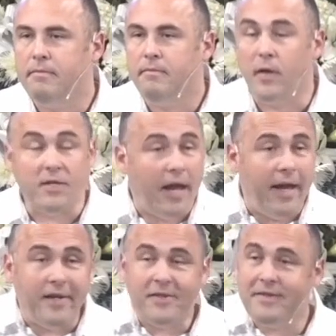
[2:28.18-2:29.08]
Raise your
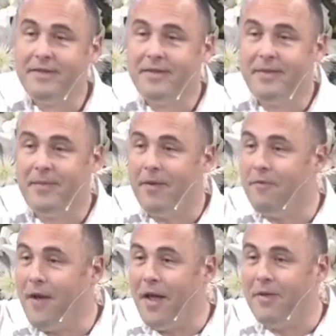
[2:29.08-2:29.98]
hands. May
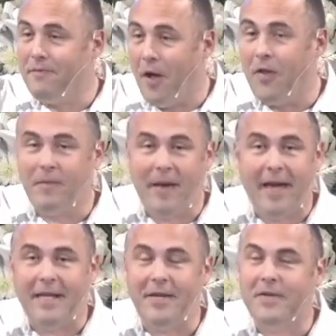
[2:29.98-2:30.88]
have found, followed a
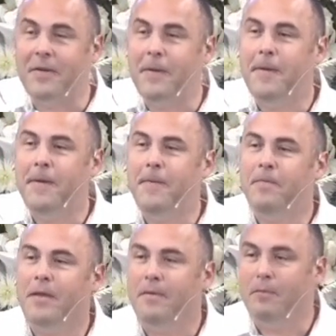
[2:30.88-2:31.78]
bad leader,
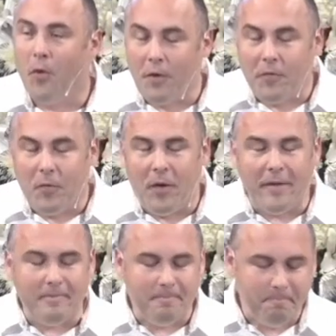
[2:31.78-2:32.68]
worked for
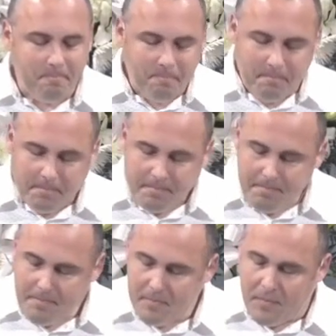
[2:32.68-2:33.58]
one,
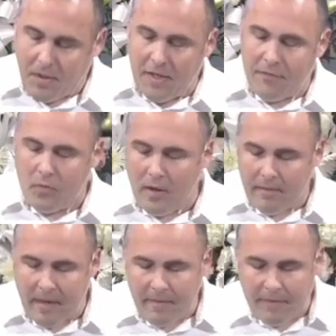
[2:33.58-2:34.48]
played for one,
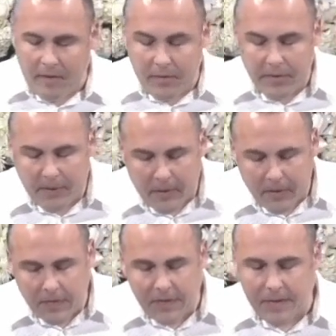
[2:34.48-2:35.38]
maybe if they were your
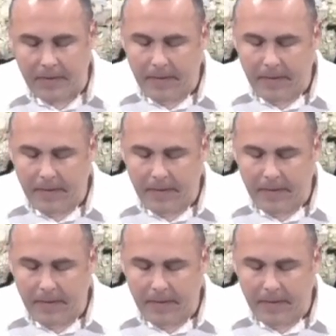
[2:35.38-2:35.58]
coach.